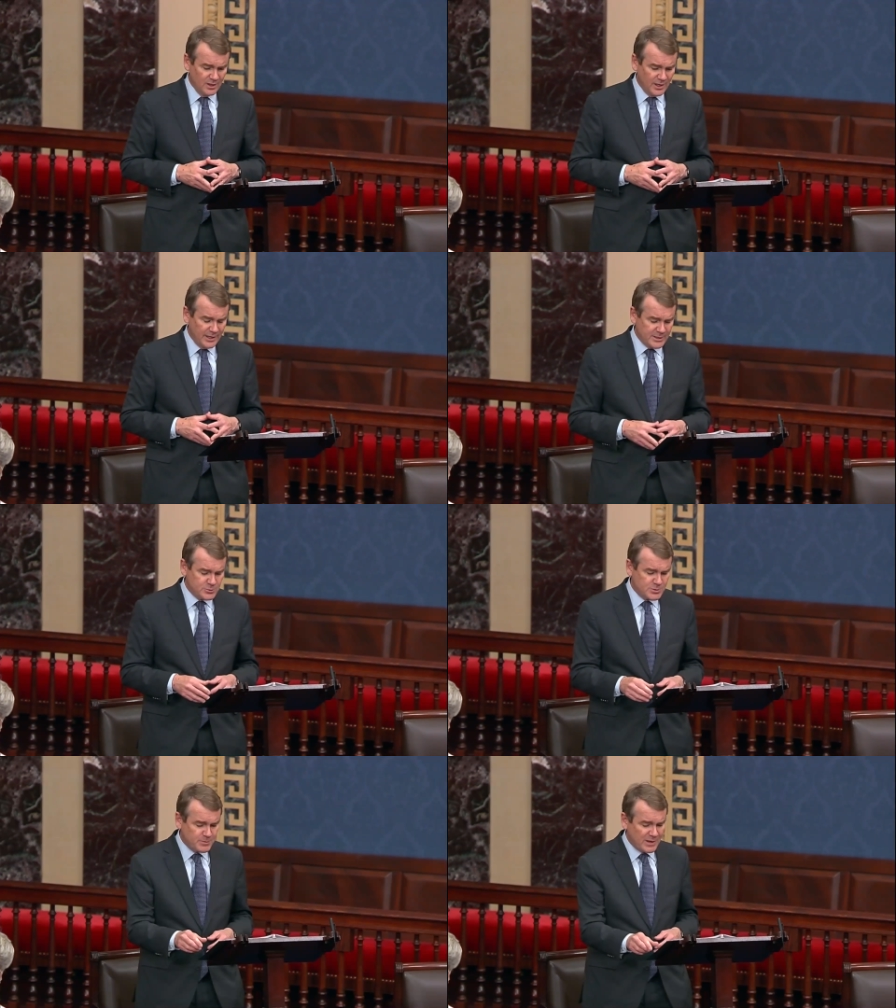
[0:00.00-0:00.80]
And it's
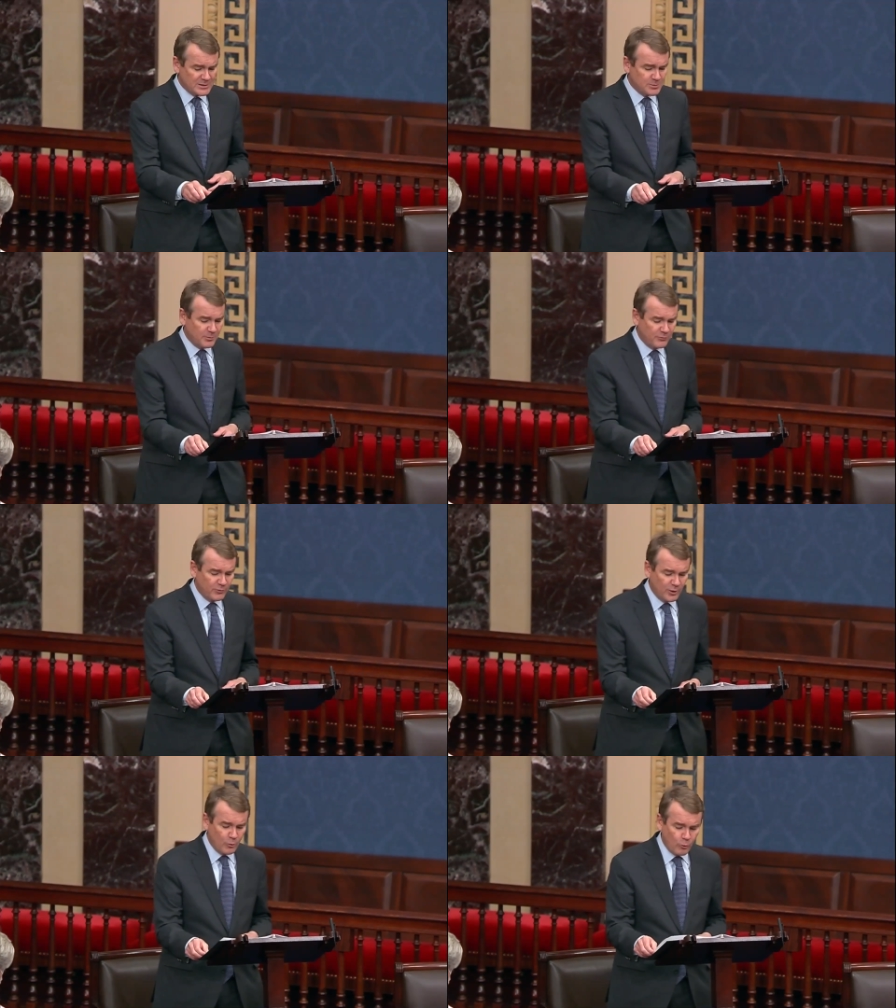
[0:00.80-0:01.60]
responsible for
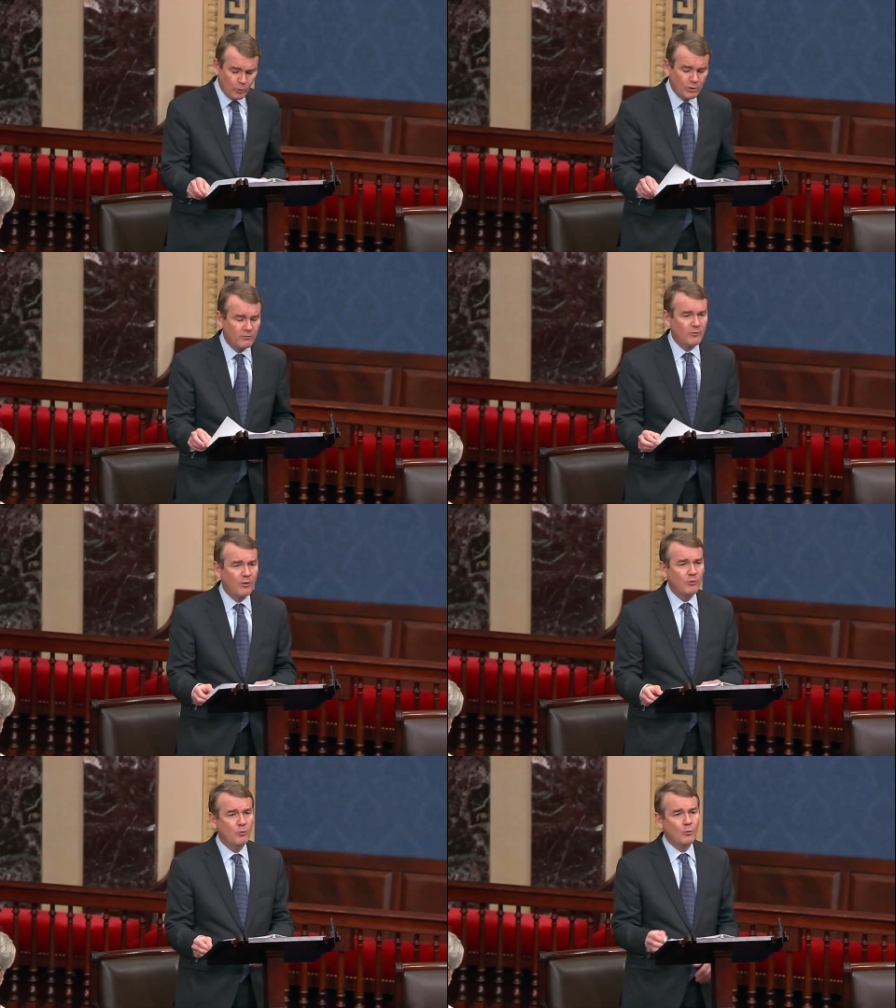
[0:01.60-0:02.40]
a quarter of
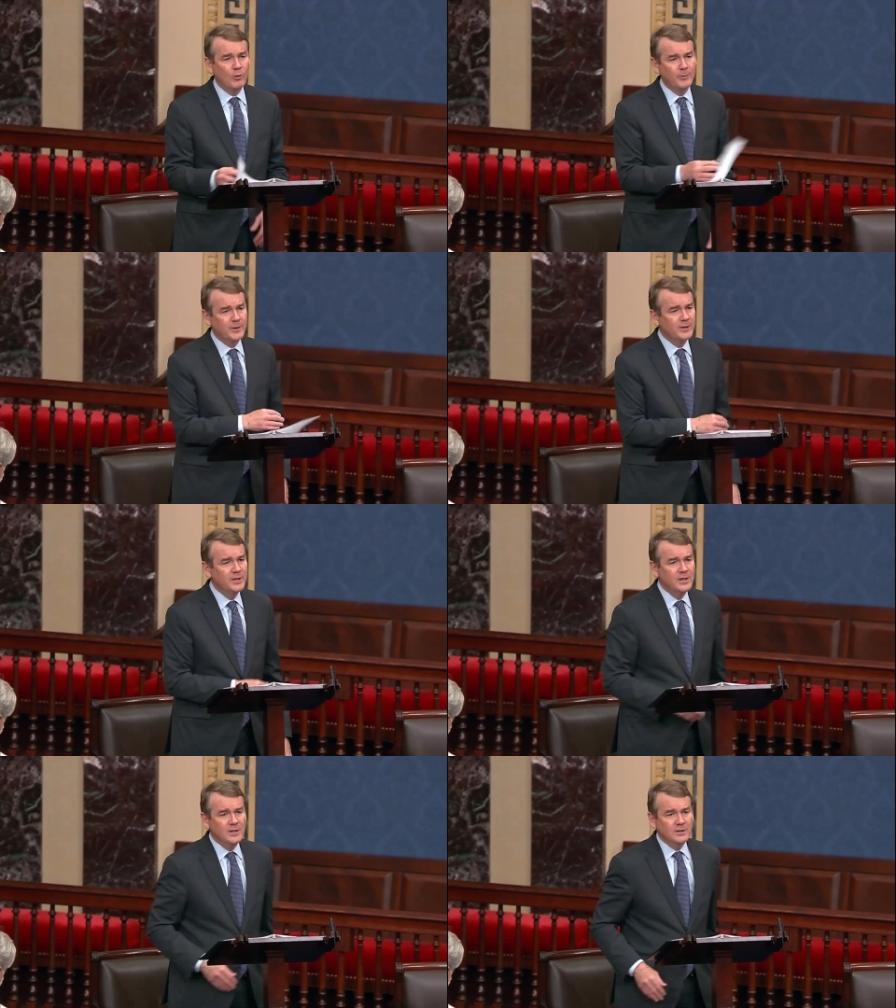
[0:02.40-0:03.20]
all the warming
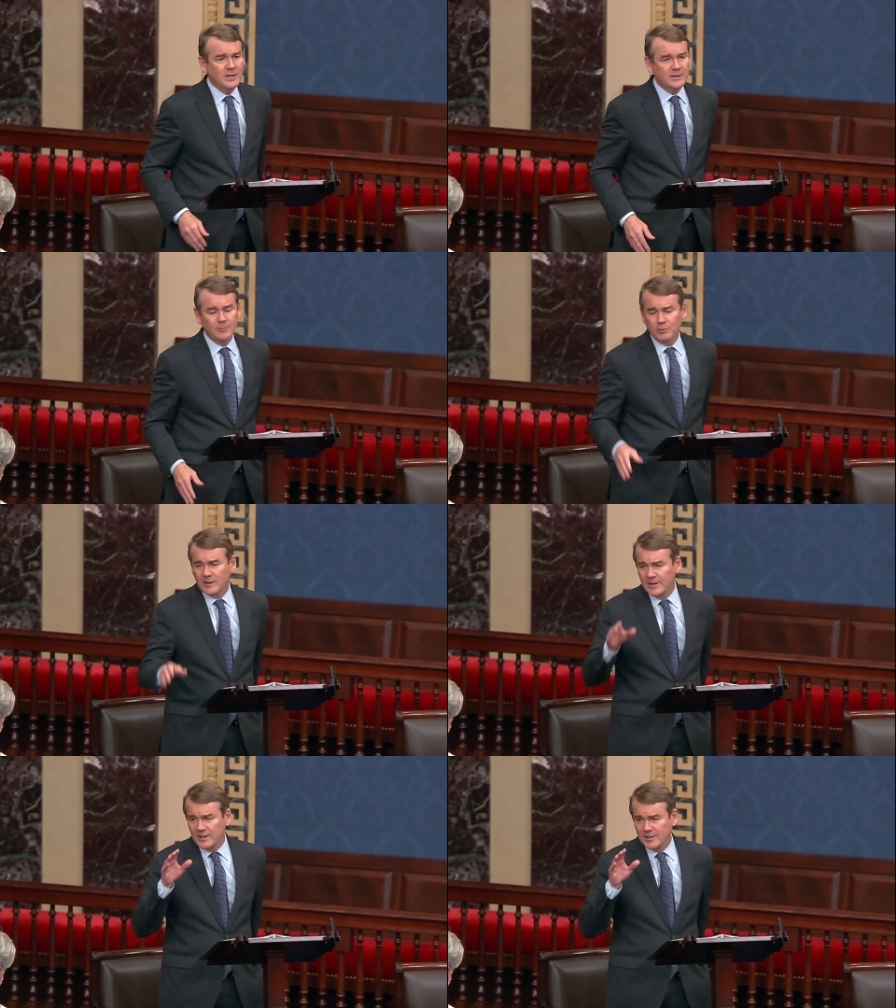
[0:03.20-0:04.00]
that the
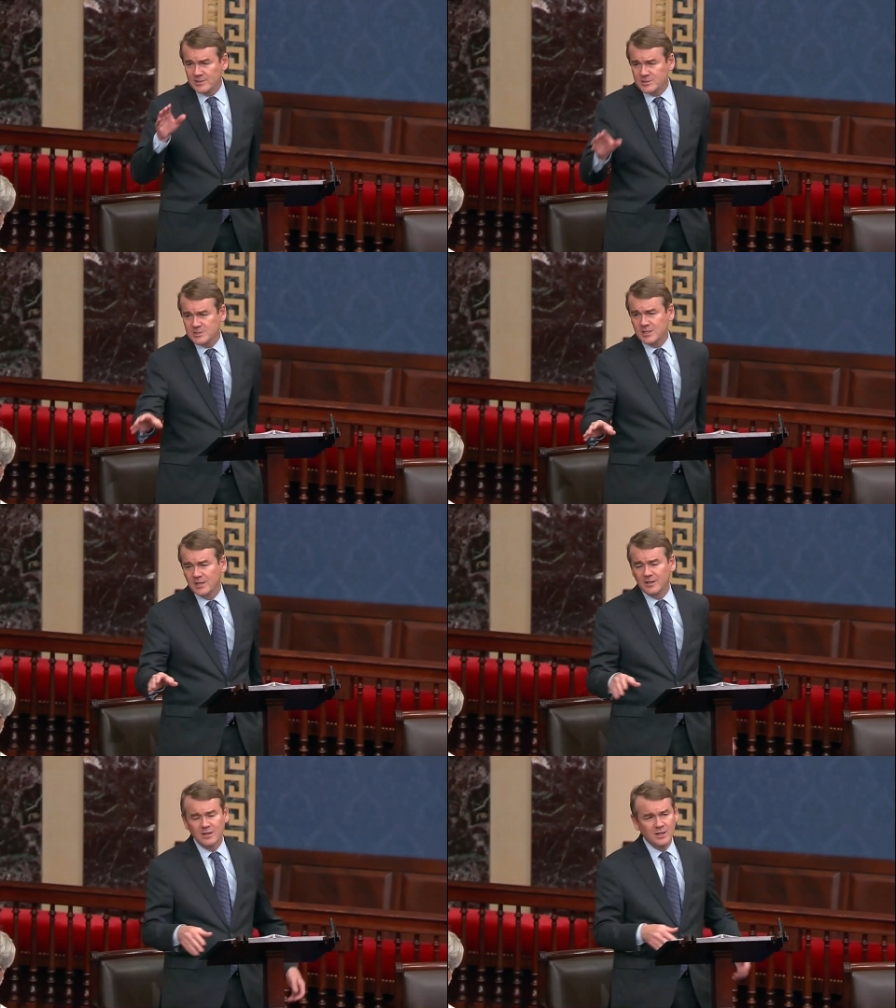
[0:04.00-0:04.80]
planet has
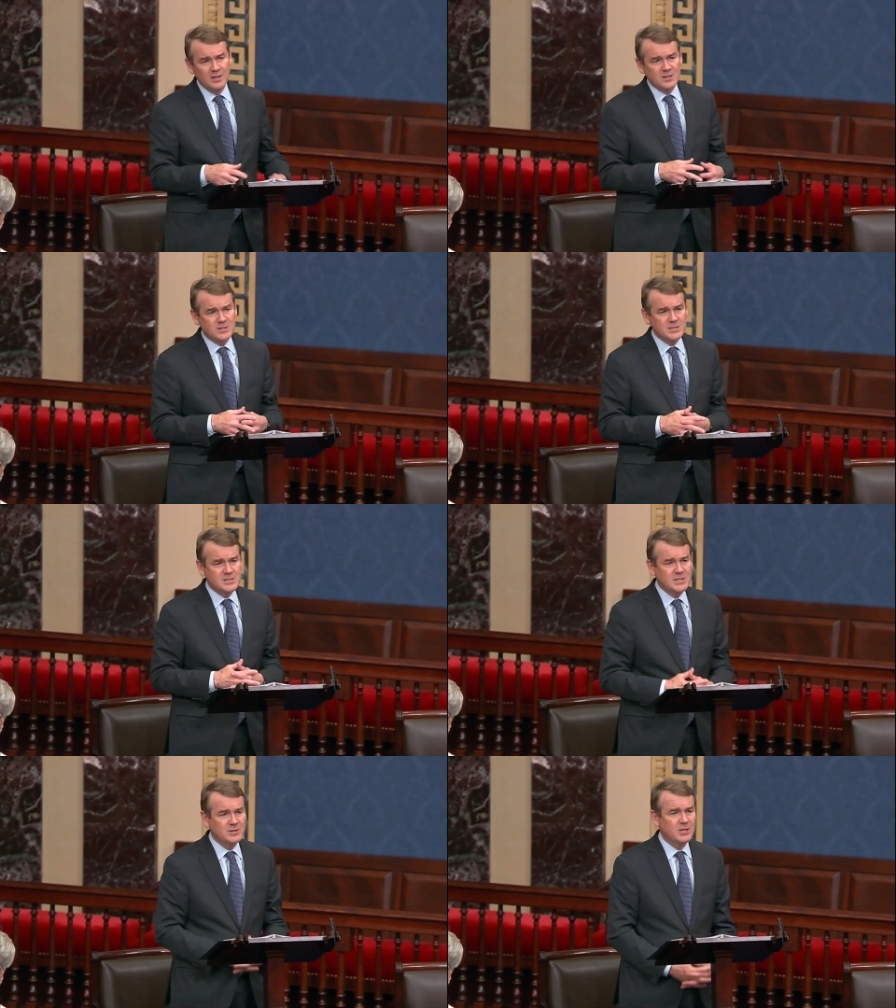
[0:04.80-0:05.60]
seen since
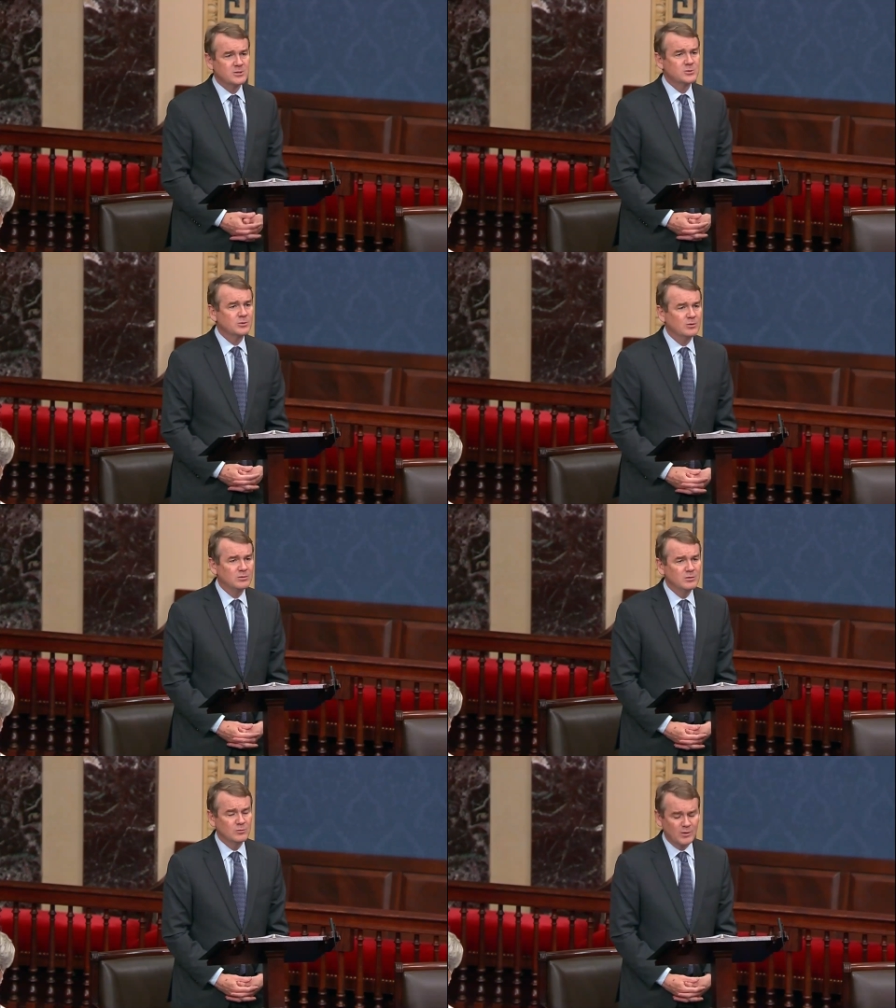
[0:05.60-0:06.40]
the
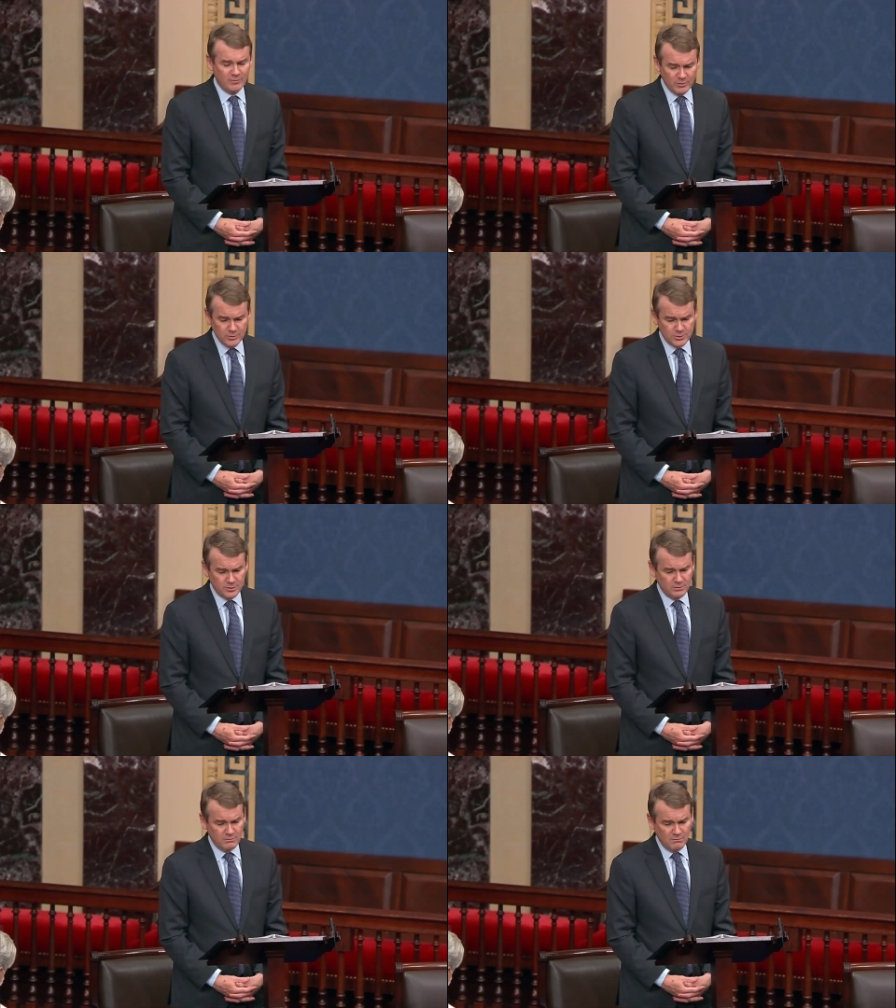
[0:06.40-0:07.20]
Industrial Revolution.